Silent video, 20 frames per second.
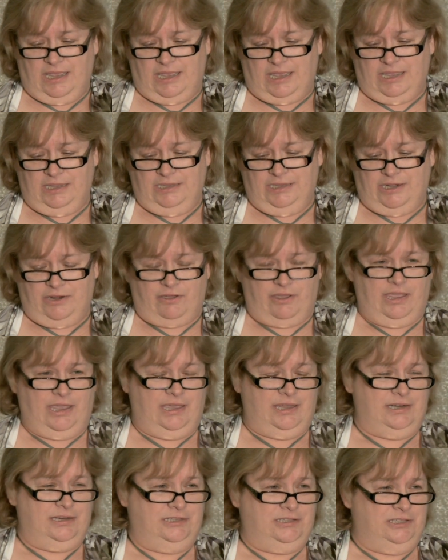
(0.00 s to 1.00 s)
I
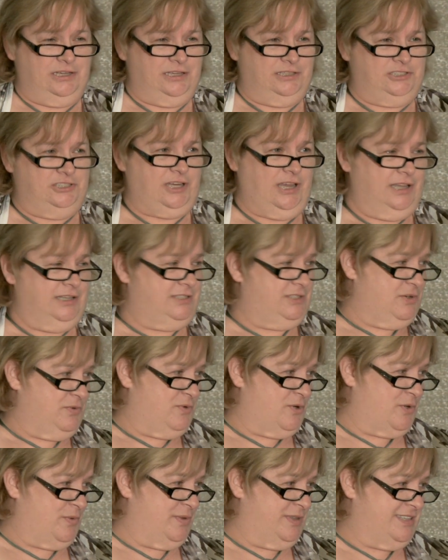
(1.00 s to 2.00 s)
had a chance to
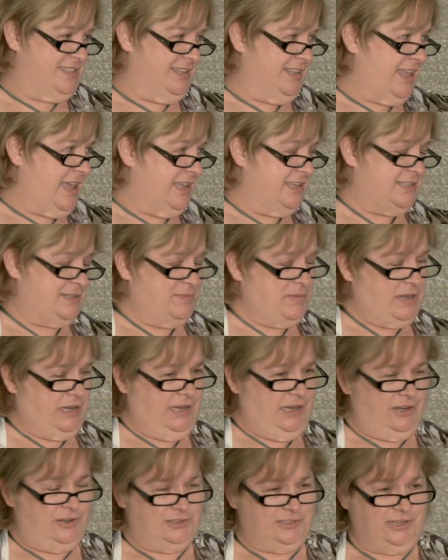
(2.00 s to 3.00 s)
work with Celeste
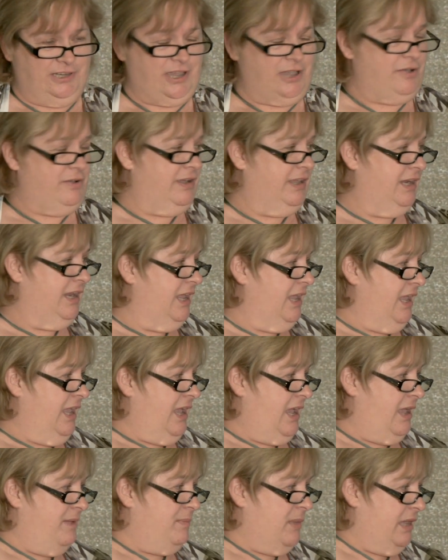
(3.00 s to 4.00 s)
many years ago, and
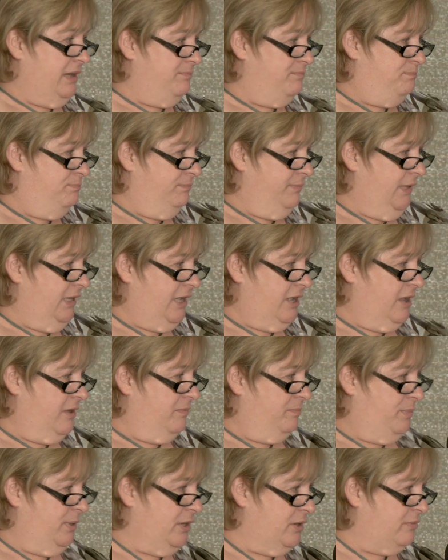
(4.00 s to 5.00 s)
I met
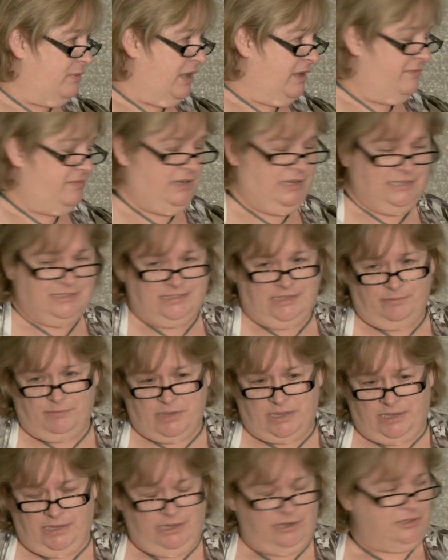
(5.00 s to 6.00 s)
Bill Ravanisi
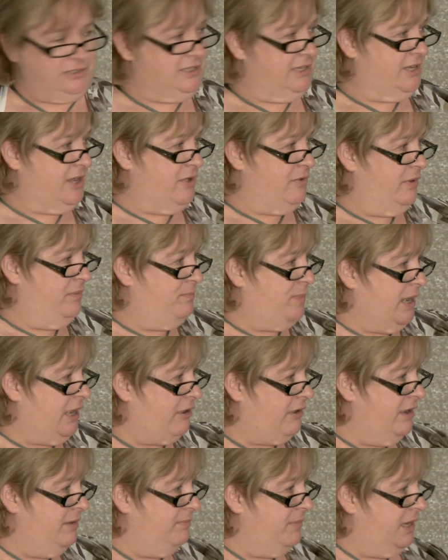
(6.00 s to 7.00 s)
many years ago, and
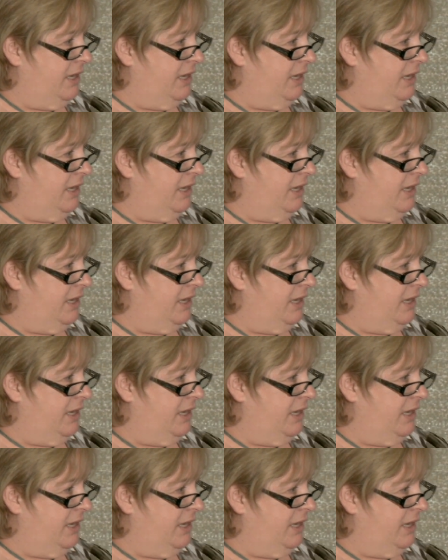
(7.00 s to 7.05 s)
Barry